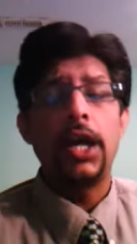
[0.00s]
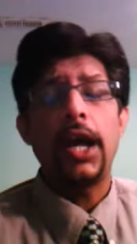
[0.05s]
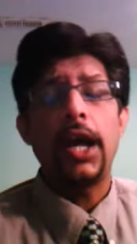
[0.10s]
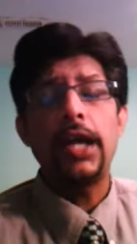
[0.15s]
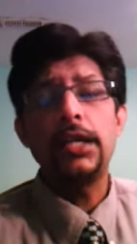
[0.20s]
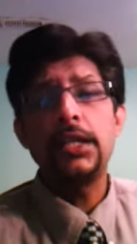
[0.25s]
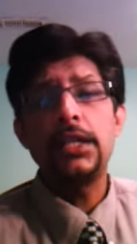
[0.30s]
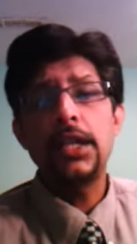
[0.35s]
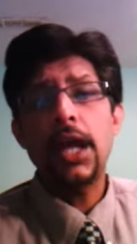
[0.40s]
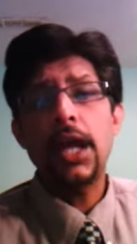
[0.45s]

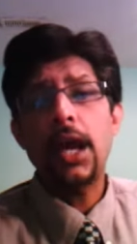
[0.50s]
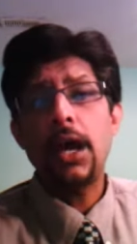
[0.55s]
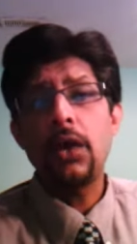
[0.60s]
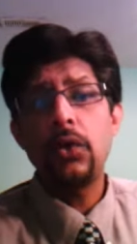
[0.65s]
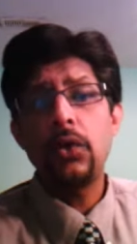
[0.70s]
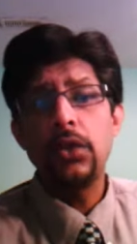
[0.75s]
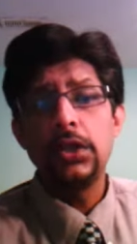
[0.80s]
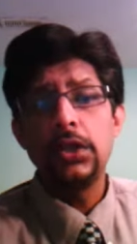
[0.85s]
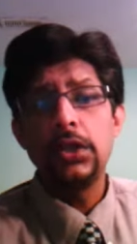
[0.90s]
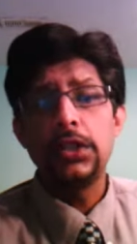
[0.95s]
and
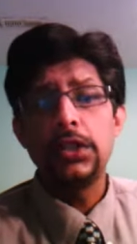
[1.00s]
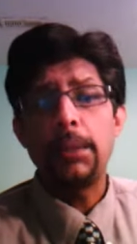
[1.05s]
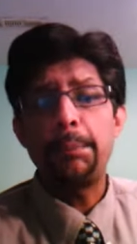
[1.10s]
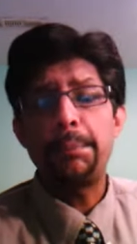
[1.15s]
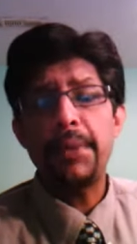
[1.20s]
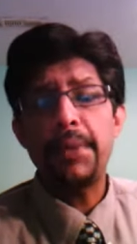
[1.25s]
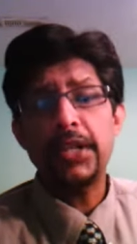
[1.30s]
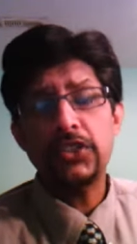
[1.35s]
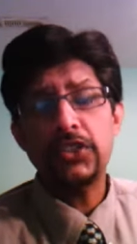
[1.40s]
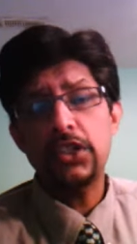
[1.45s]
now the
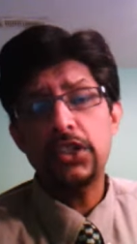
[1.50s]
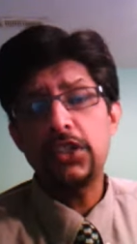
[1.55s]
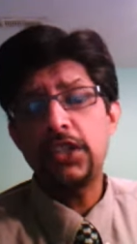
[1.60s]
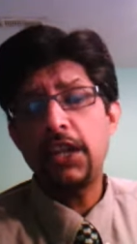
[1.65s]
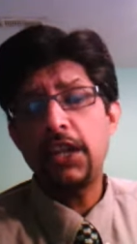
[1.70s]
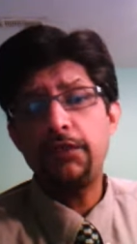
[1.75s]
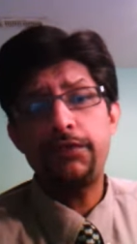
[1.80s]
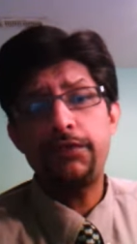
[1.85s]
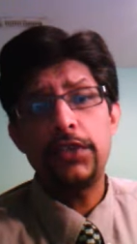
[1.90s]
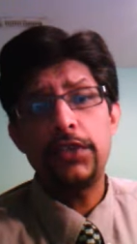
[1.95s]
pressure
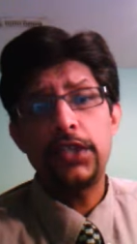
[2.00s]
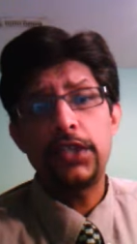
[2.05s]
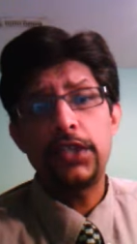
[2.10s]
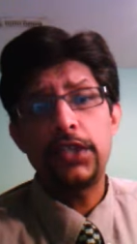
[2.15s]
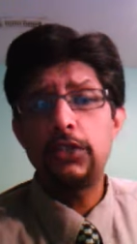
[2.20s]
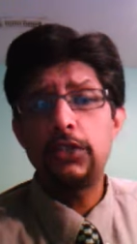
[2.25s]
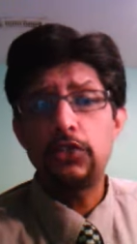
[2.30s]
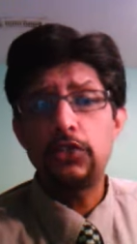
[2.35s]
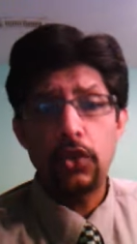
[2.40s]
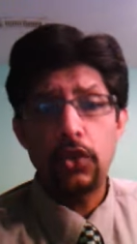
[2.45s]

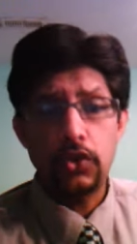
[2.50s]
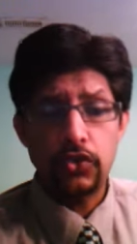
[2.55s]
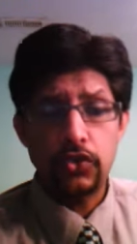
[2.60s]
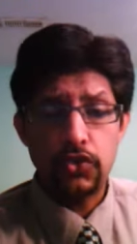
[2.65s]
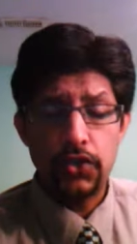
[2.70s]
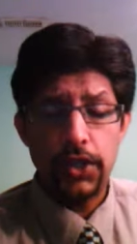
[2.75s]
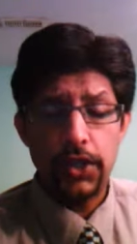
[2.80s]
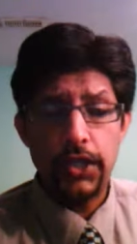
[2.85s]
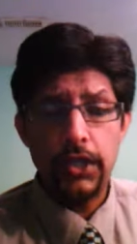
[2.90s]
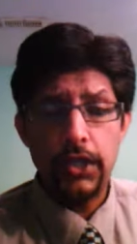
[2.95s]
definitely is on
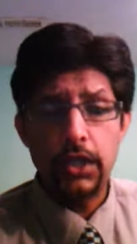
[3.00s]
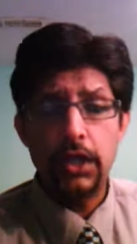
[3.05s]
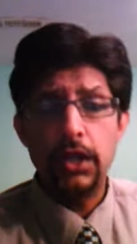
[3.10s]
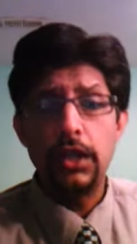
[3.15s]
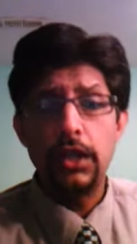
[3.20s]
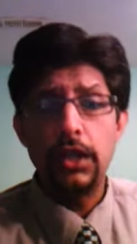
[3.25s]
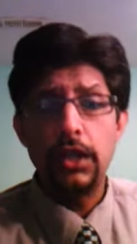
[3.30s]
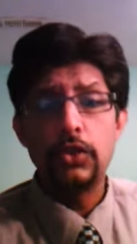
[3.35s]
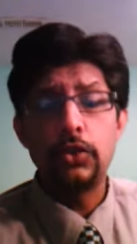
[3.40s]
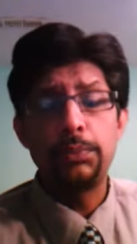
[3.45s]
Australia
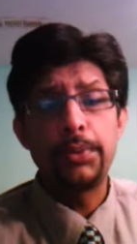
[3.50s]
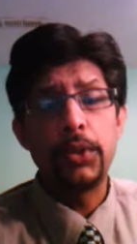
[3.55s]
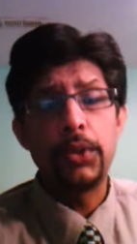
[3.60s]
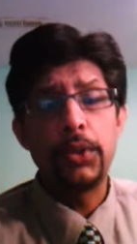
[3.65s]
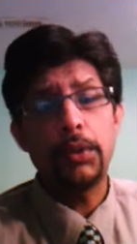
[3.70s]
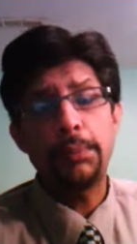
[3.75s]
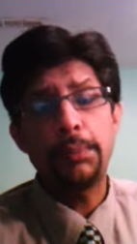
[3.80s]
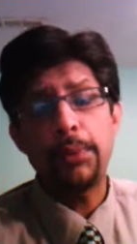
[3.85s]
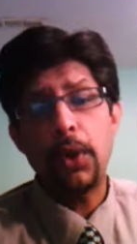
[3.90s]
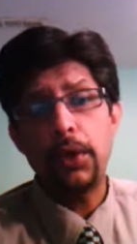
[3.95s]
to
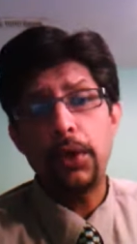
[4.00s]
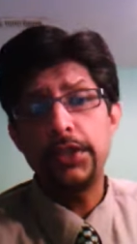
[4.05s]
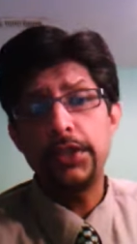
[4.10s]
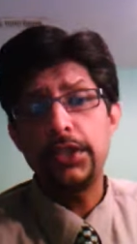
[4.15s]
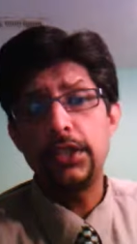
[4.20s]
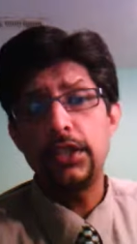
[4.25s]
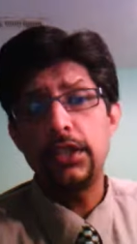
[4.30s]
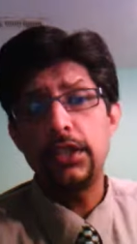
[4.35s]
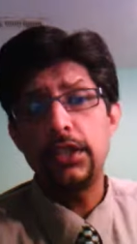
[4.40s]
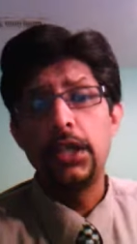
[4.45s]
prove a point
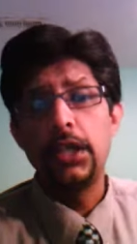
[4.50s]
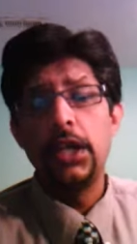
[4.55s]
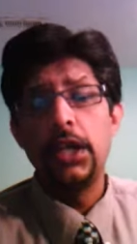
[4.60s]
here.